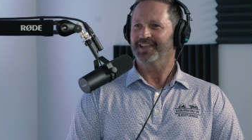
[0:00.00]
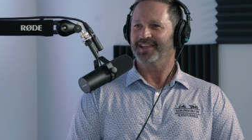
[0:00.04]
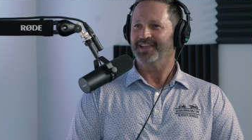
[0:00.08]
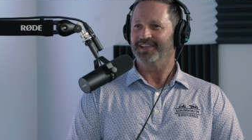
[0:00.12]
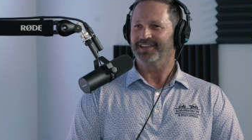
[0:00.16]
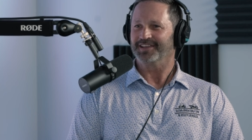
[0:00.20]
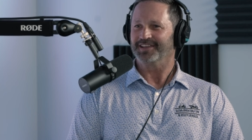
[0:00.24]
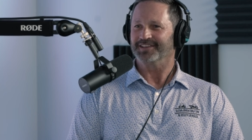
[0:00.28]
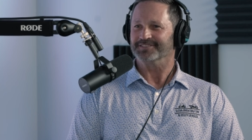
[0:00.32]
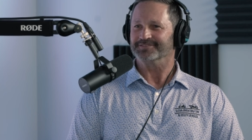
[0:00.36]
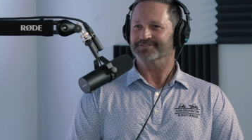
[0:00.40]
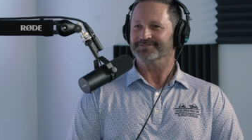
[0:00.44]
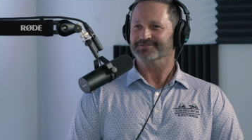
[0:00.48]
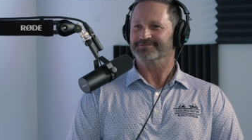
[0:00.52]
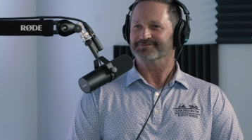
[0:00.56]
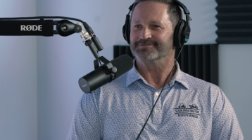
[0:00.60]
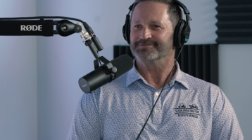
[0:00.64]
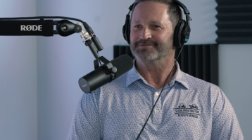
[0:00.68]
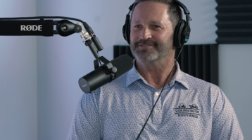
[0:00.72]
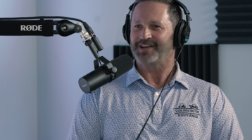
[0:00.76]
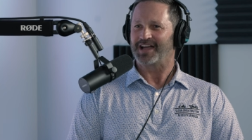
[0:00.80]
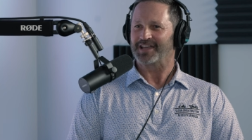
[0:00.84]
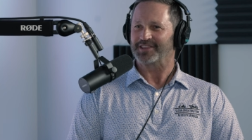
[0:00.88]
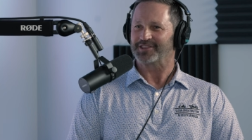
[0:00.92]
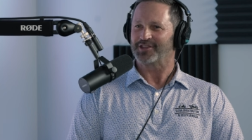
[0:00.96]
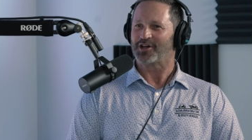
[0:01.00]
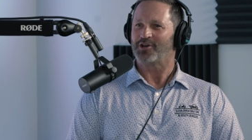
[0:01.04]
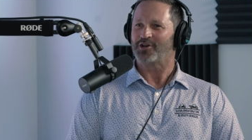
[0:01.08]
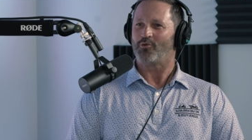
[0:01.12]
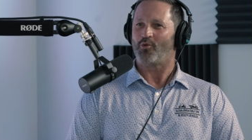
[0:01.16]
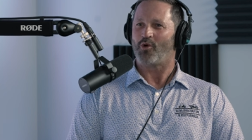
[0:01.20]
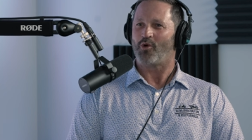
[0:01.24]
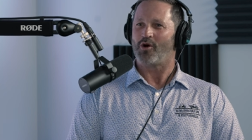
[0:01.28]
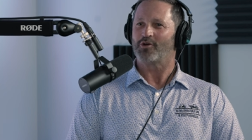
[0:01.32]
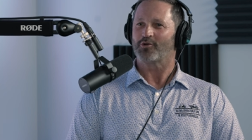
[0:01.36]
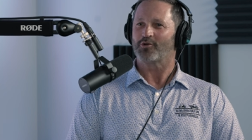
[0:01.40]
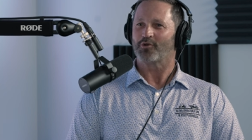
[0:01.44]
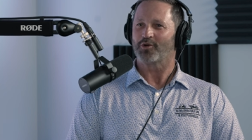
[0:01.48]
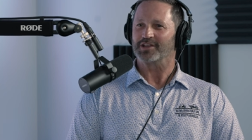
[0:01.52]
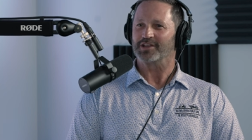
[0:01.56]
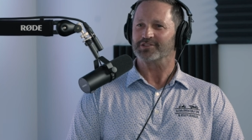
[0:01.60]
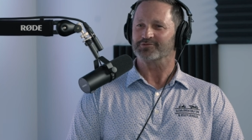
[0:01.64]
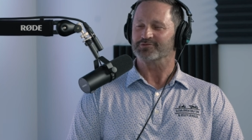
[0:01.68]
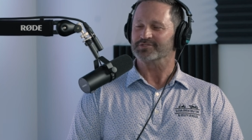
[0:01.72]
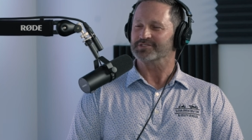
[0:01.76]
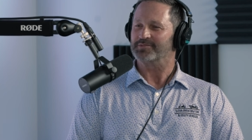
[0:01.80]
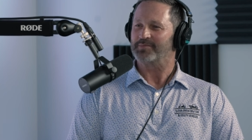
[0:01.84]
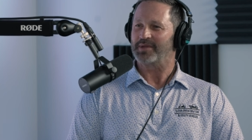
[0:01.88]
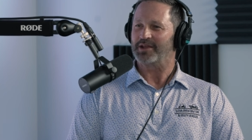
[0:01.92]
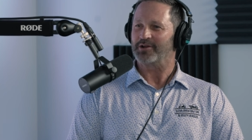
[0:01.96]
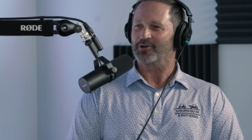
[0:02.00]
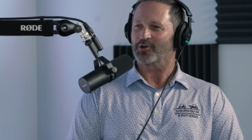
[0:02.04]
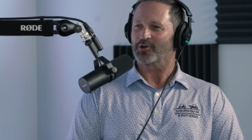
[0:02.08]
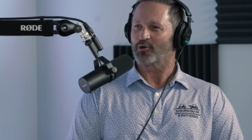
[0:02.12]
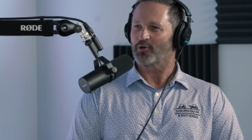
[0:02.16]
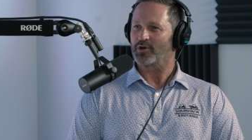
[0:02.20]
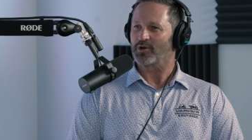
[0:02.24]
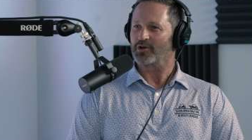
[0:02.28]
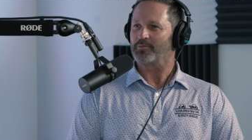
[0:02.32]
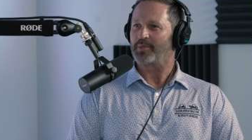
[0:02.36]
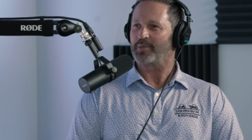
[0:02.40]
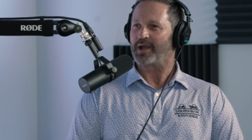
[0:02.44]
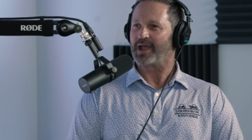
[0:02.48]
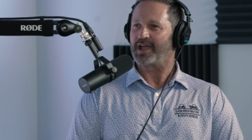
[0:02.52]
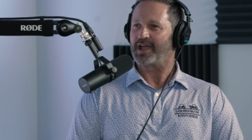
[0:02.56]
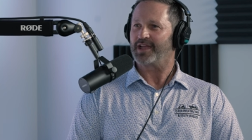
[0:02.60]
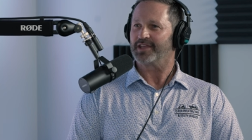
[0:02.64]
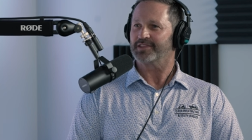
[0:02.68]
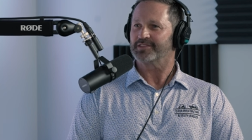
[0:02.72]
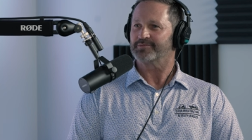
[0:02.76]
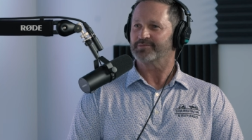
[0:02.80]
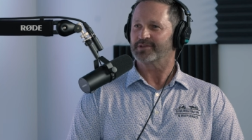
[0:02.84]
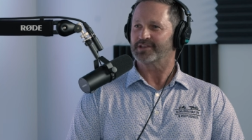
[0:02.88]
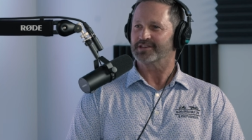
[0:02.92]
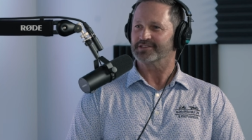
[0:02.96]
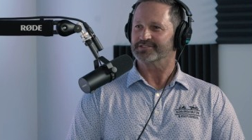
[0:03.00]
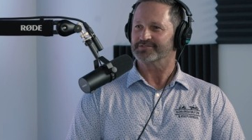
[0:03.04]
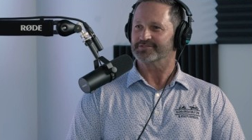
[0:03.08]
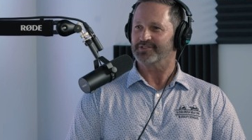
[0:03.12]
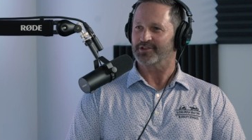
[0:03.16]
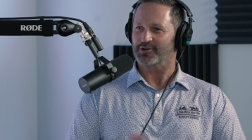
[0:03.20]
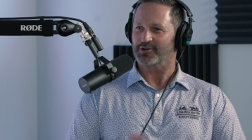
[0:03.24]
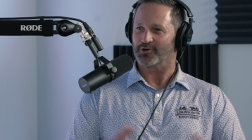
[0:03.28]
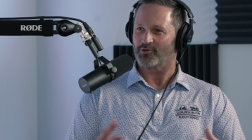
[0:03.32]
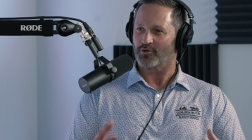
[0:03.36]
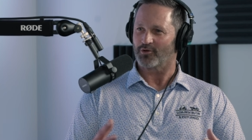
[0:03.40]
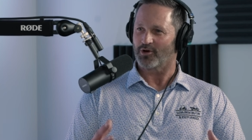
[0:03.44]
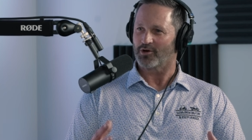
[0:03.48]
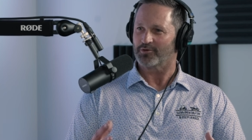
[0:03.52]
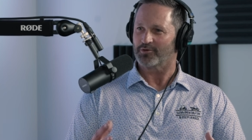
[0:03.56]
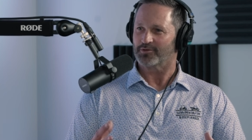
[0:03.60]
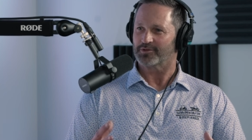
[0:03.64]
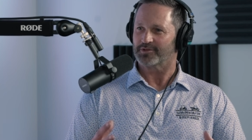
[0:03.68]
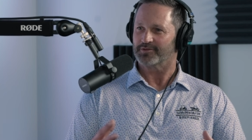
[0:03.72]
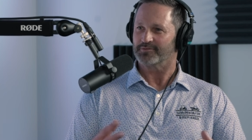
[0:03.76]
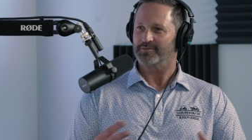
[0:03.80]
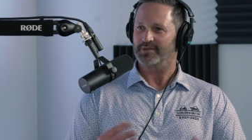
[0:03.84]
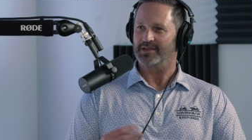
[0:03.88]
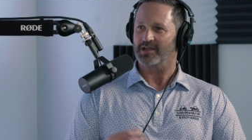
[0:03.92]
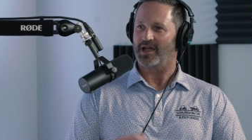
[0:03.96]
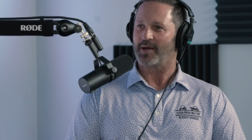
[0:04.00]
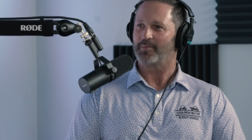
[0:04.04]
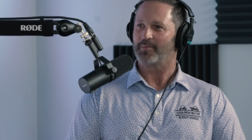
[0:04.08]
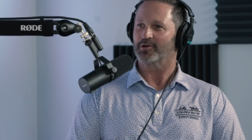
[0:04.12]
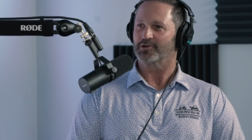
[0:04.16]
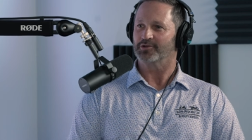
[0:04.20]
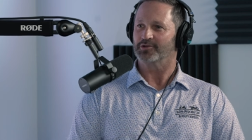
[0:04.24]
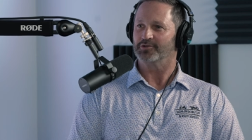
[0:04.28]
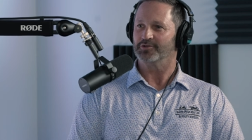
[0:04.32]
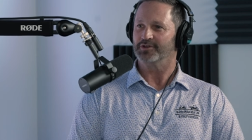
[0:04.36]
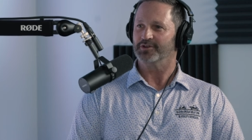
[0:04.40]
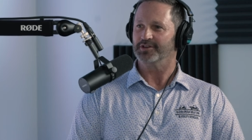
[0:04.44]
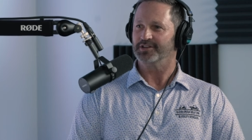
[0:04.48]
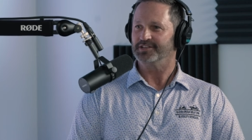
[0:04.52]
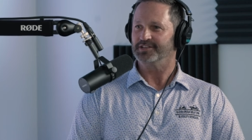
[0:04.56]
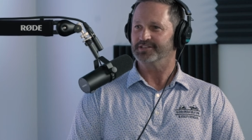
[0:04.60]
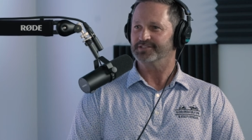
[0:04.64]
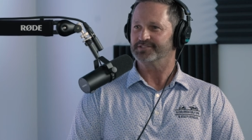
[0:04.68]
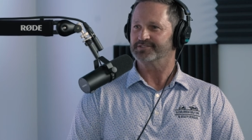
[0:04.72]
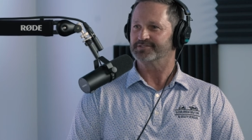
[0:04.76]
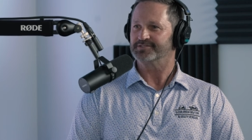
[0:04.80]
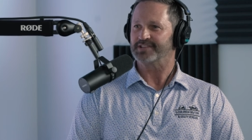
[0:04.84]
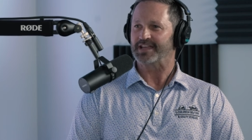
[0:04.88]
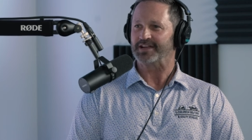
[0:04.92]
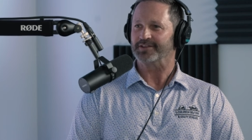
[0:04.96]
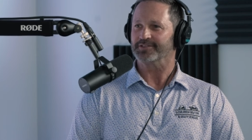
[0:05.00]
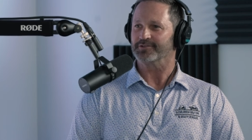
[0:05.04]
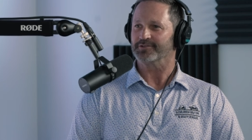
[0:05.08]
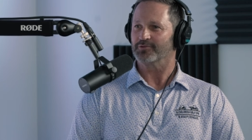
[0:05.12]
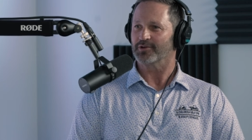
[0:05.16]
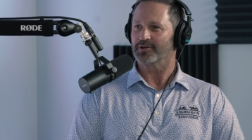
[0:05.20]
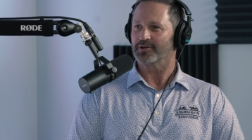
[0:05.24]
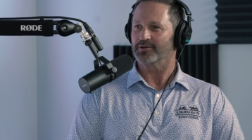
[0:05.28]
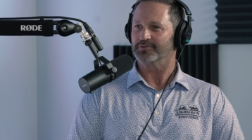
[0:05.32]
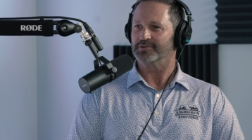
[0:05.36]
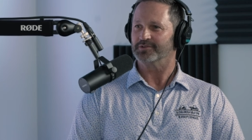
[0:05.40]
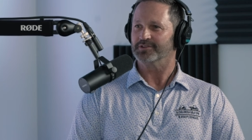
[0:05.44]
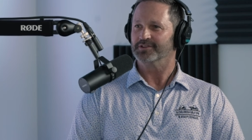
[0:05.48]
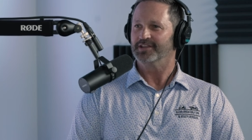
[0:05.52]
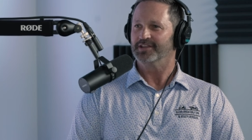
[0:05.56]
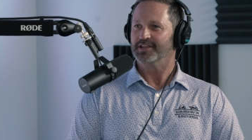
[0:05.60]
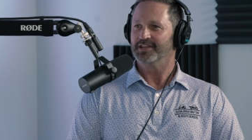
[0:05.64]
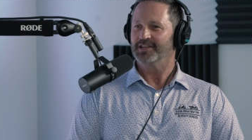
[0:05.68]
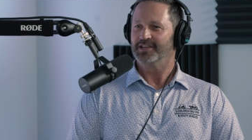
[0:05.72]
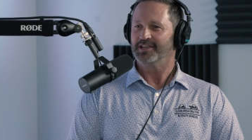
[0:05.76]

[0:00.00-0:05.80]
and I thought Walgreens was a better career path because of their growth, the yeah. opportunities down the road.